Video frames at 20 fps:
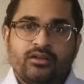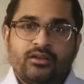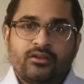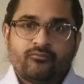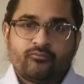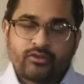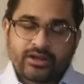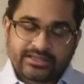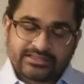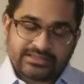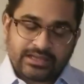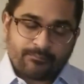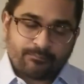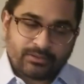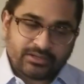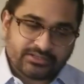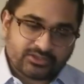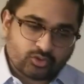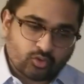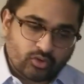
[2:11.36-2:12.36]
For
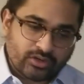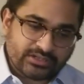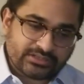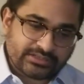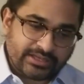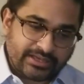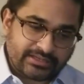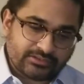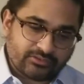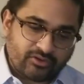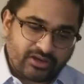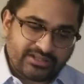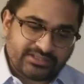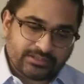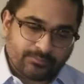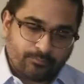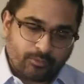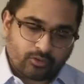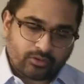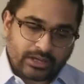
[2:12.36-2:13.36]
example, a student reads
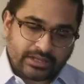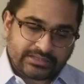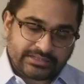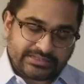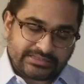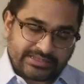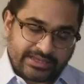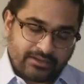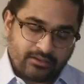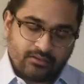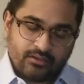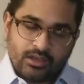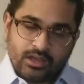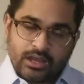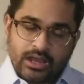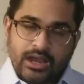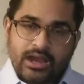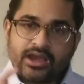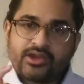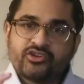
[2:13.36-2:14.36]
a book and they say
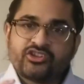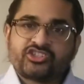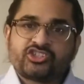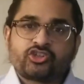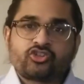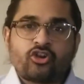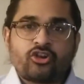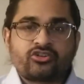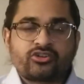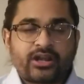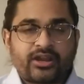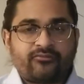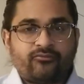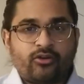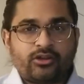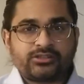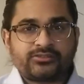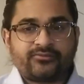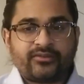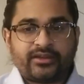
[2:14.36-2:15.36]
iron isotyl
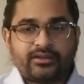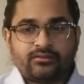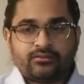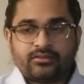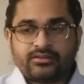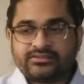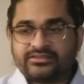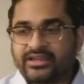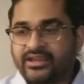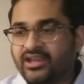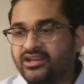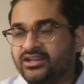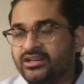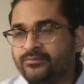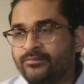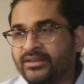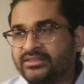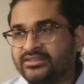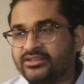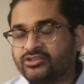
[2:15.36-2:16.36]
triphosphate, secondary
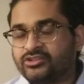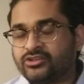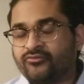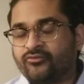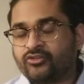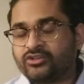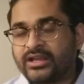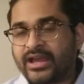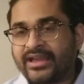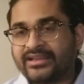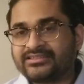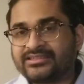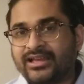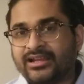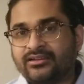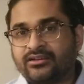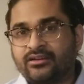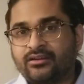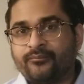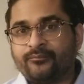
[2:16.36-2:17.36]
messenger for
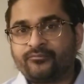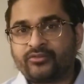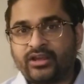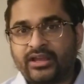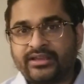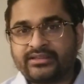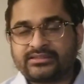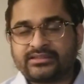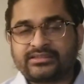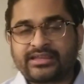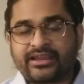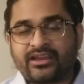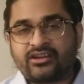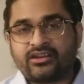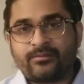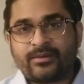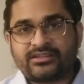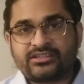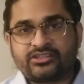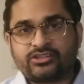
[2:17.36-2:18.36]
diacyl, is a
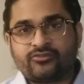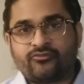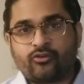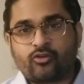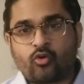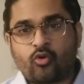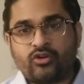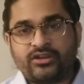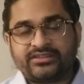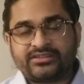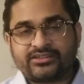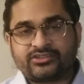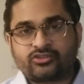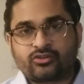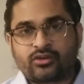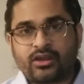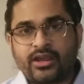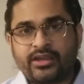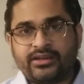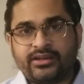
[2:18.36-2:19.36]
secondary messenger for
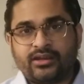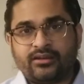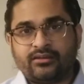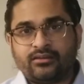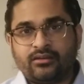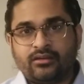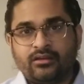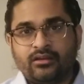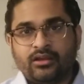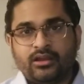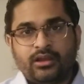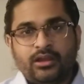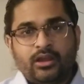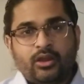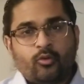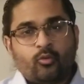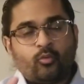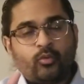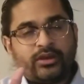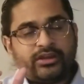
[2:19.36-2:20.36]
cholecystokinin.
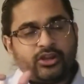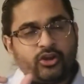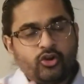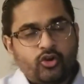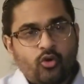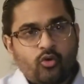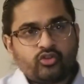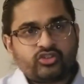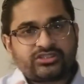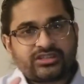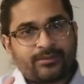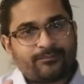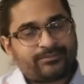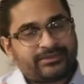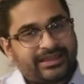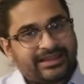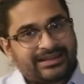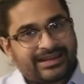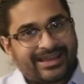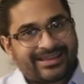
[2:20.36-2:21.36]
When you know
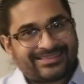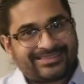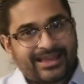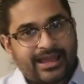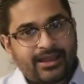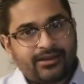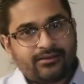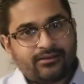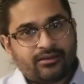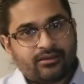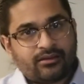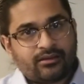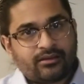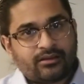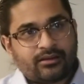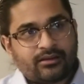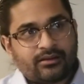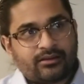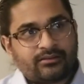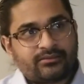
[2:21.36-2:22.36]
something like that,
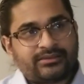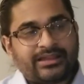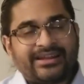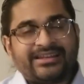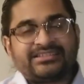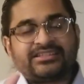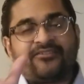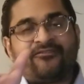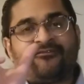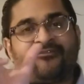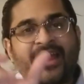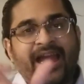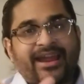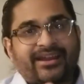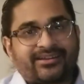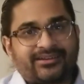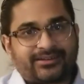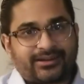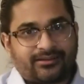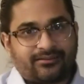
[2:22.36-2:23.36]
that is a
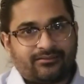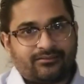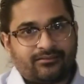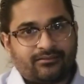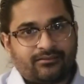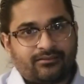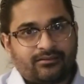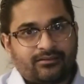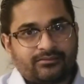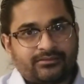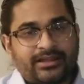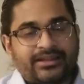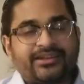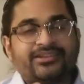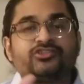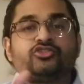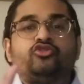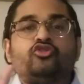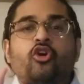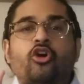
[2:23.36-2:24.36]
fact. That
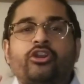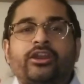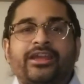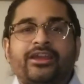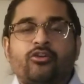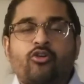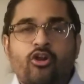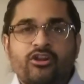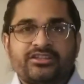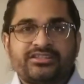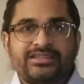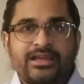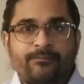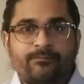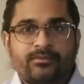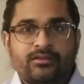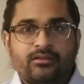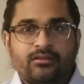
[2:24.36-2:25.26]
is not a concept.